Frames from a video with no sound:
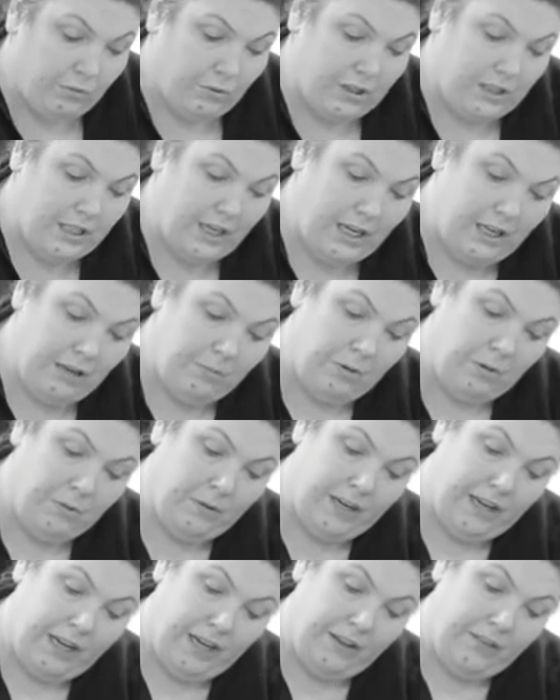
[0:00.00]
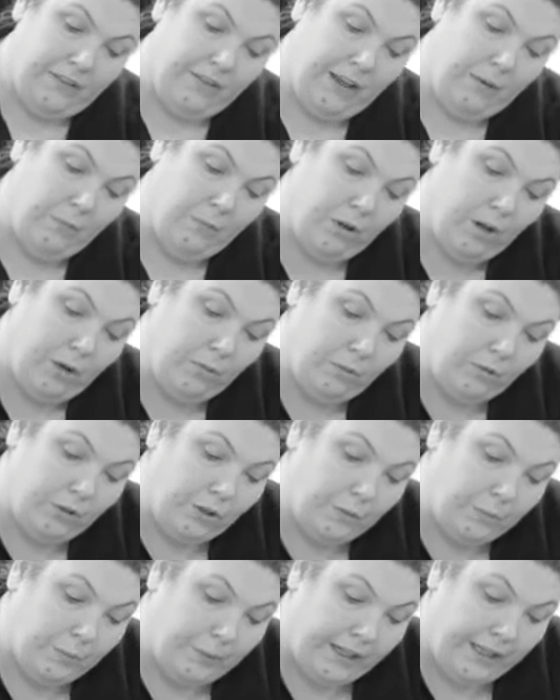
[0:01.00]
will take them away. Then where will
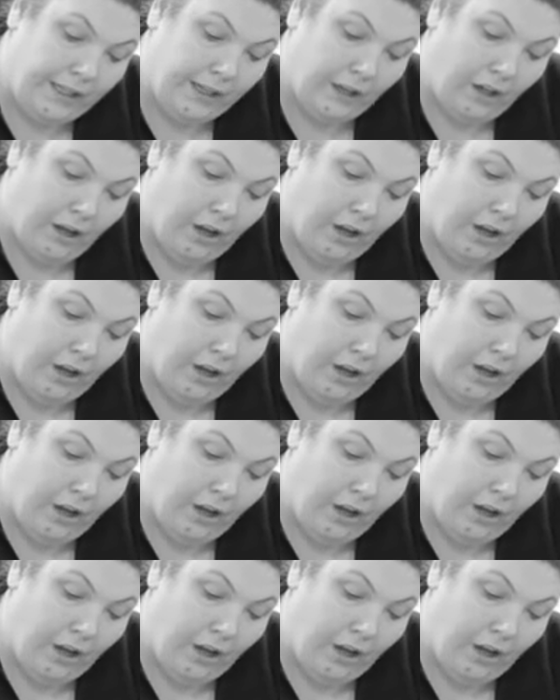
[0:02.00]
you be?